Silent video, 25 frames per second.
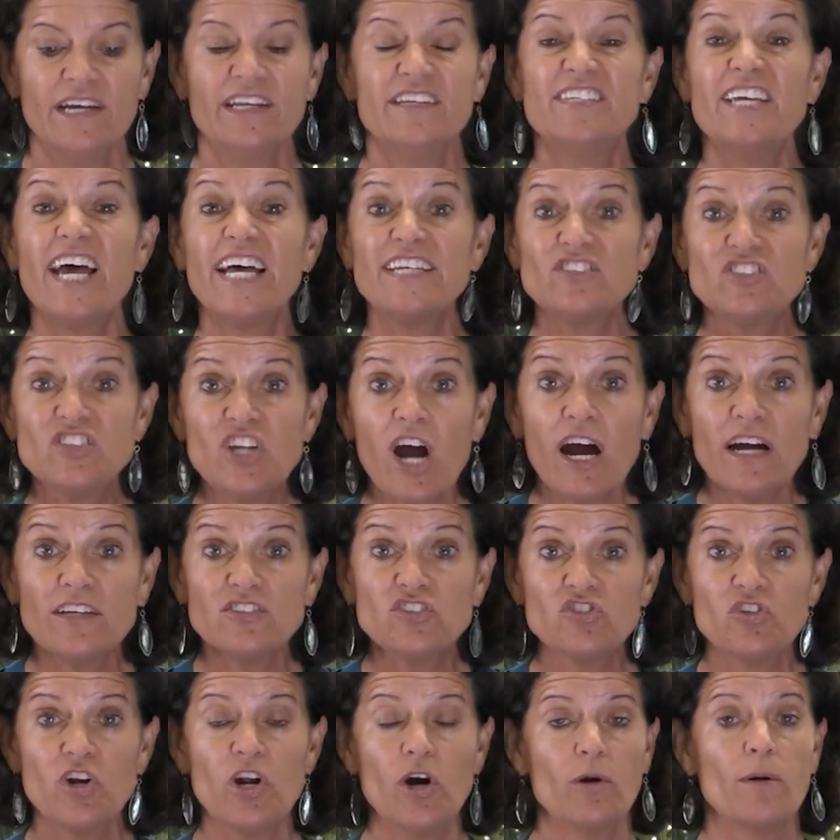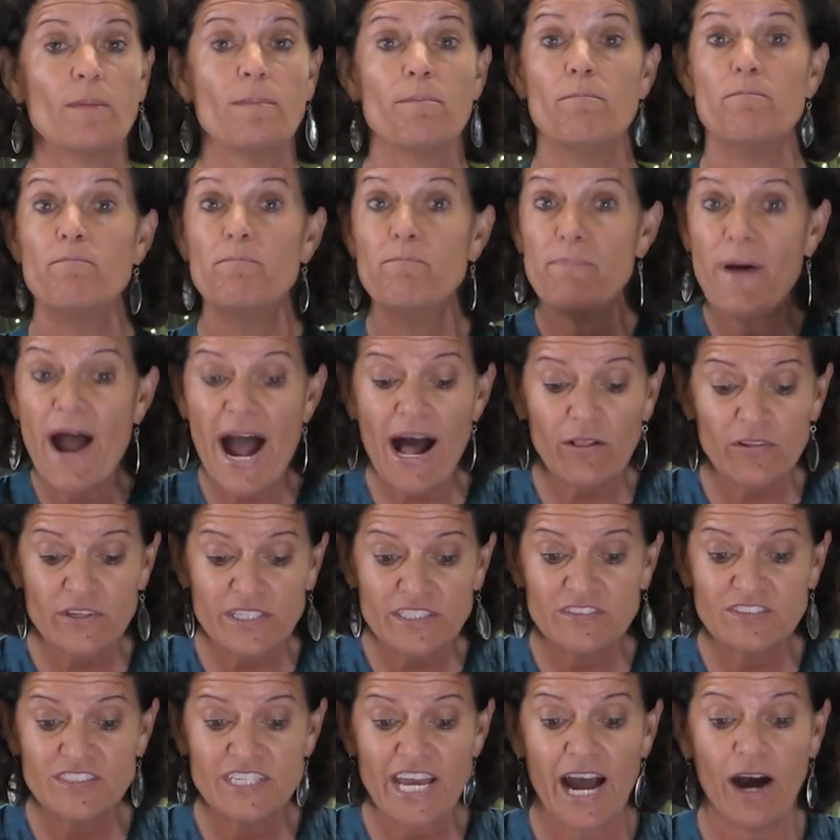Testosterone
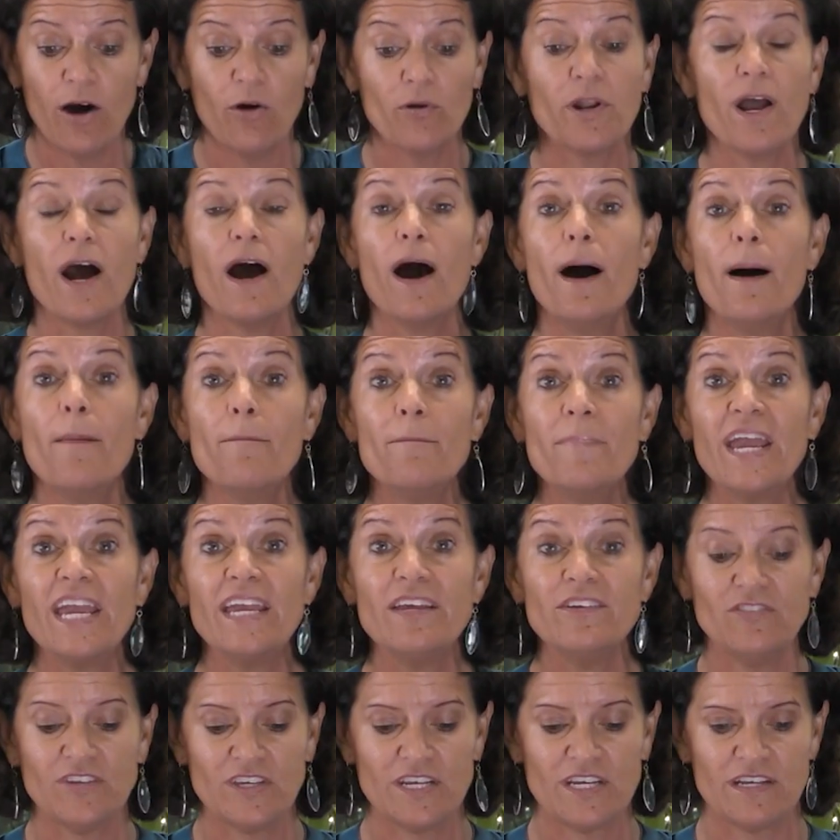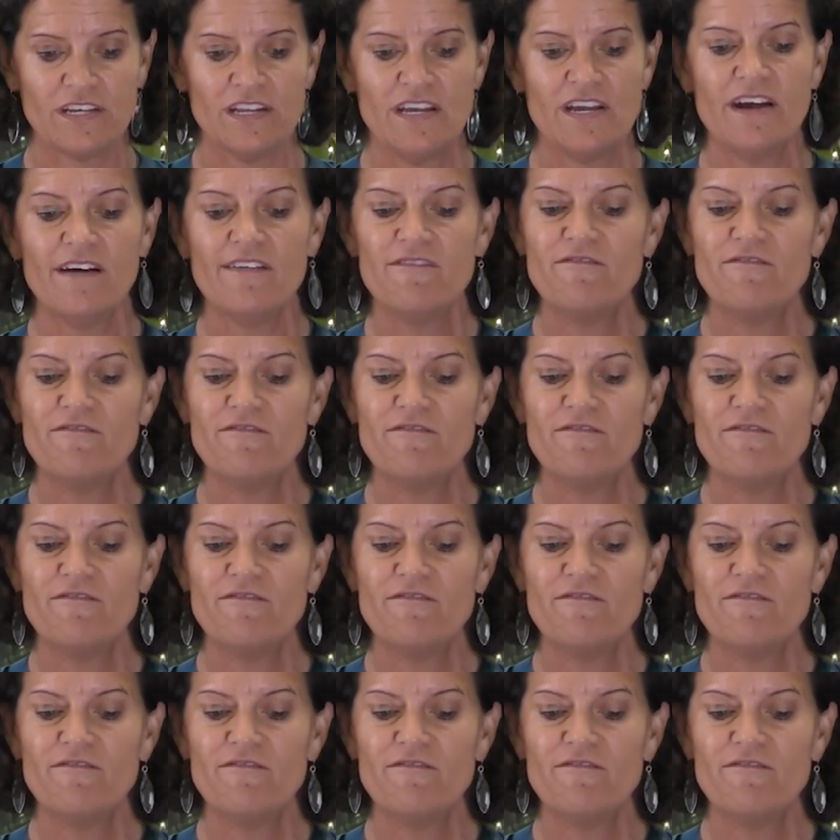balanced out, amazing.